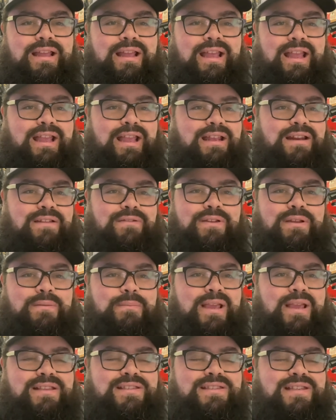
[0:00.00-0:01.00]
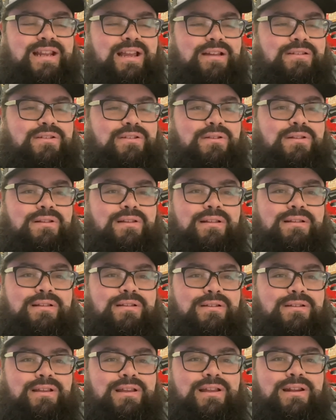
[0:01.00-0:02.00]
And if he makes it out,
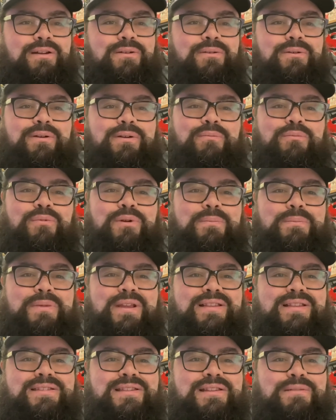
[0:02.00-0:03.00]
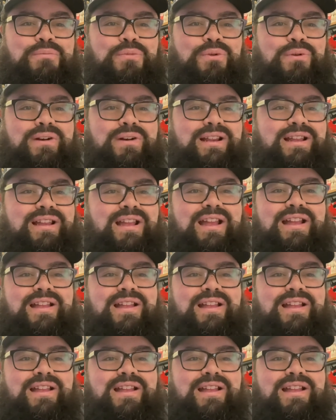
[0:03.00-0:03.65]
you know, in one piece in the morning,